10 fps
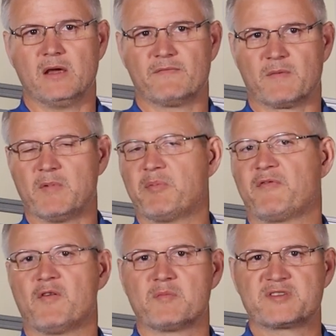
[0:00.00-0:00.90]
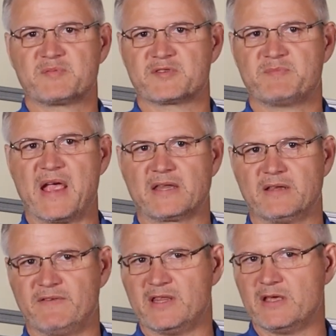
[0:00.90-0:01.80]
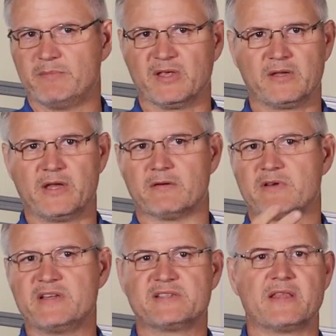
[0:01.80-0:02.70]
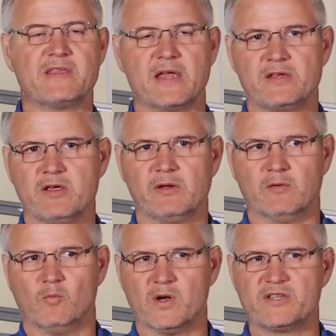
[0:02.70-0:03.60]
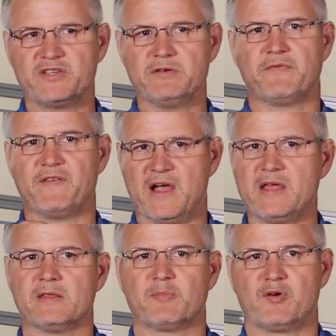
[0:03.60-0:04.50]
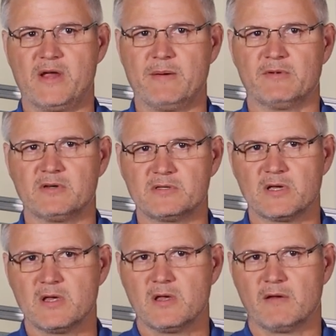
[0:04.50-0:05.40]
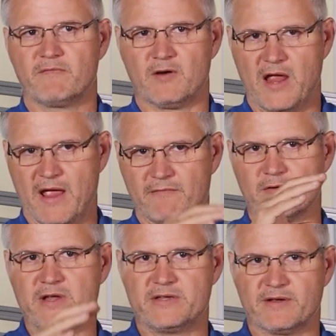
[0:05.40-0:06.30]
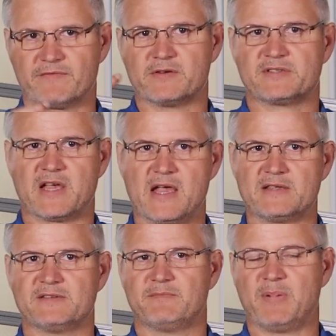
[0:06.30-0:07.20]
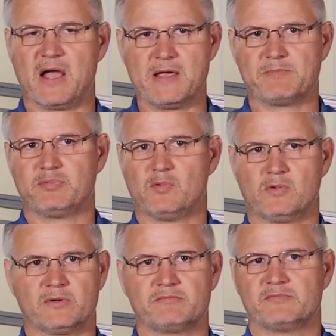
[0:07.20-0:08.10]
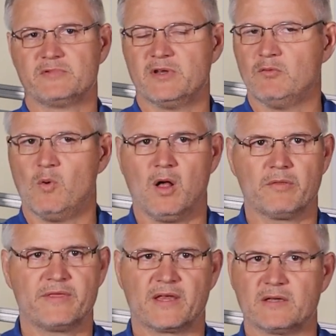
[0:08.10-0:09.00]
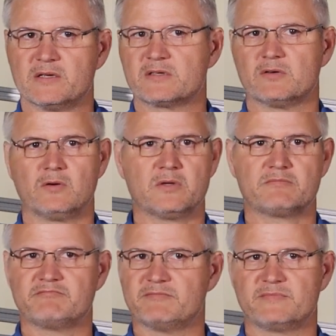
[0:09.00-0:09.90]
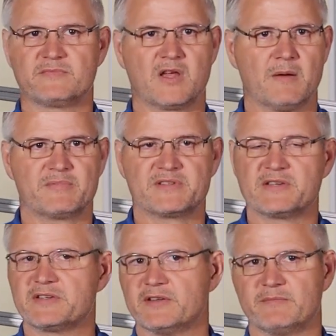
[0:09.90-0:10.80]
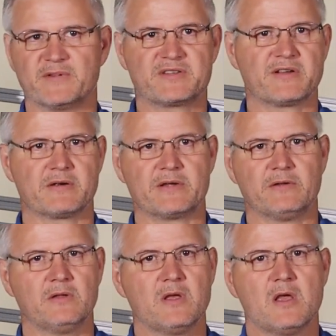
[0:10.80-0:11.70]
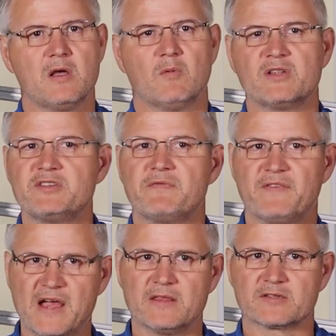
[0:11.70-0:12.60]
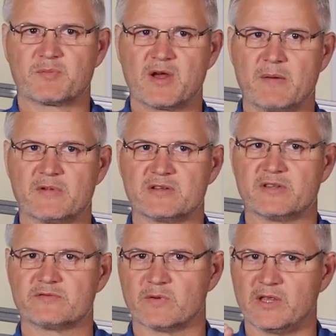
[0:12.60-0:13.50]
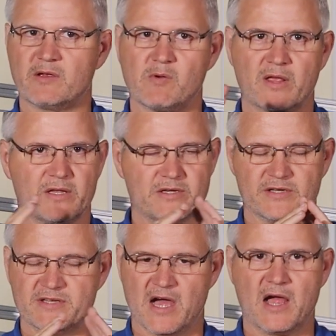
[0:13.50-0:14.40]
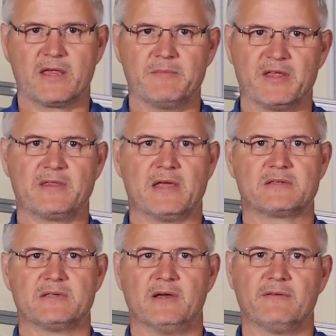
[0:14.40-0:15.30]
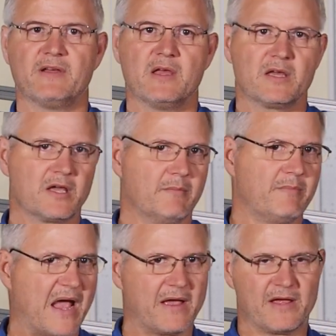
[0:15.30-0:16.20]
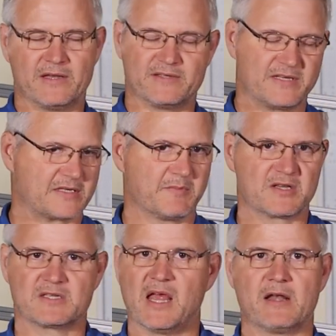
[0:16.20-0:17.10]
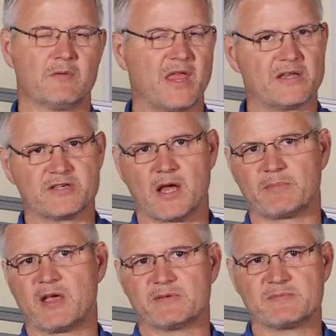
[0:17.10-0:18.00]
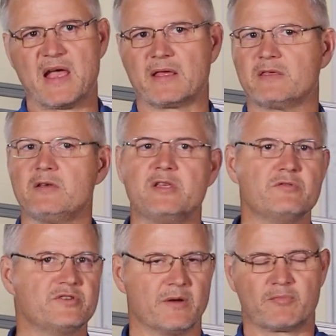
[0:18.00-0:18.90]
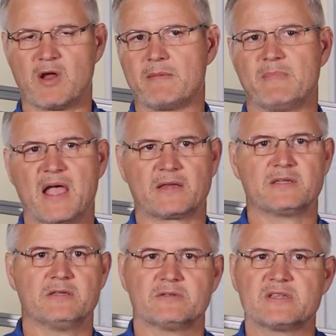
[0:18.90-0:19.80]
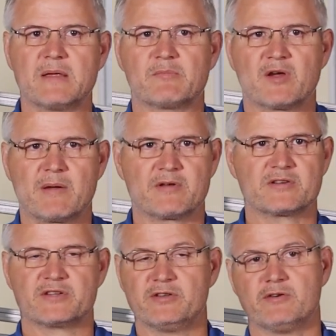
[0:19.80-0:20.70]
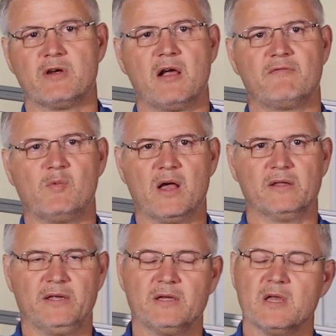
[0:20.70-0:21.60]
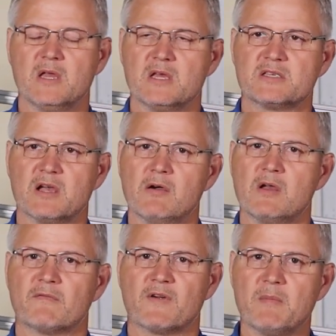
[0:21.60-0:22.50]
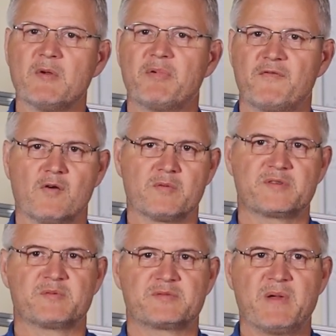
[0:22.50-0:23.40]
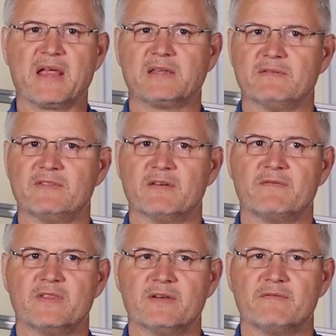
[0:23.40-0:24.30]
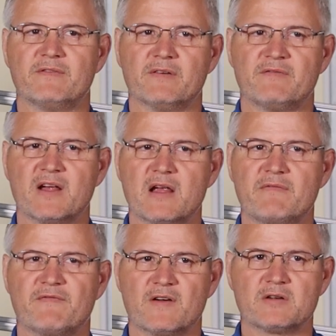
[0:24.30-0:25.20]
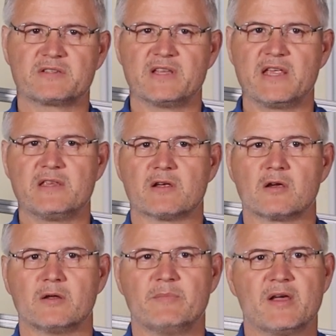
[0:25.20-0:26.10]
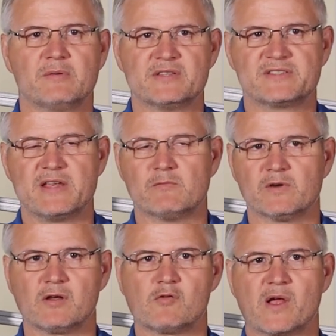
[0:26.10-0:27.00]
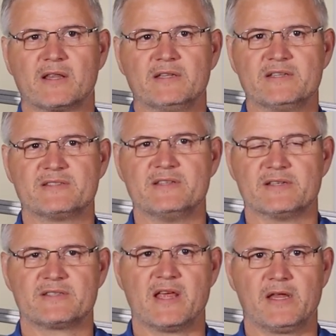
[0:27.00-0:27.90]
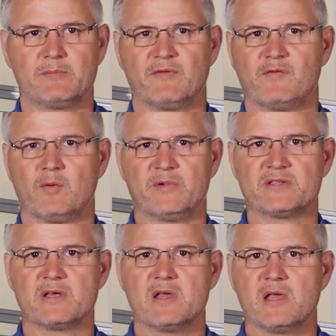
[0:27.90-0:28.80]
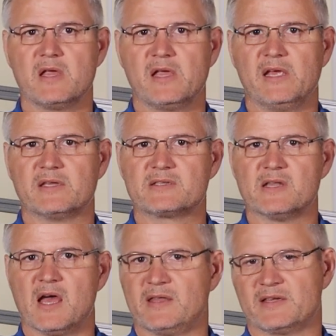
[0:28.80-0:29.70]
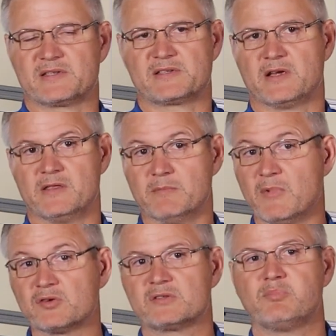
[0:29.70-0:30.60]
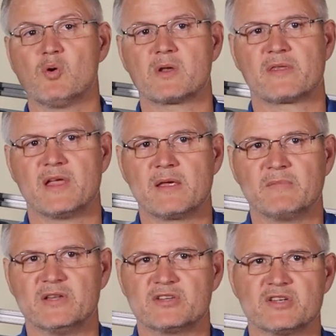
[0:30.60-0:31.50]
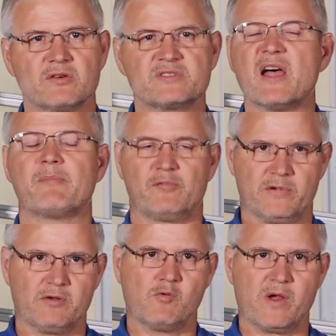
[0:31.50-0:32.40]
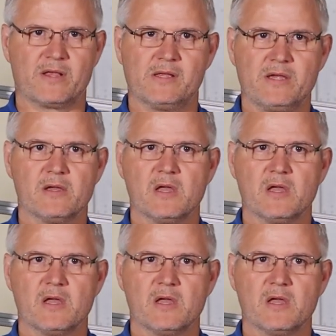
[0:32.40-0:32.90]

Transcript: From a performance perspective and the ability to reset that unit, once you find the parameters for every different size of pipe or wall thickness or composition of material, once you find those parameters, it's really quickly to document that stuff, come back, and 6 months later when that job comes back through, you jump right back to those same parameters and you're off welding. So from a performance perspective, the very first thing you're going to be able to see real quickly is the aesthetic performance. It's not necessarily the most important thing, but it shows up real quickly.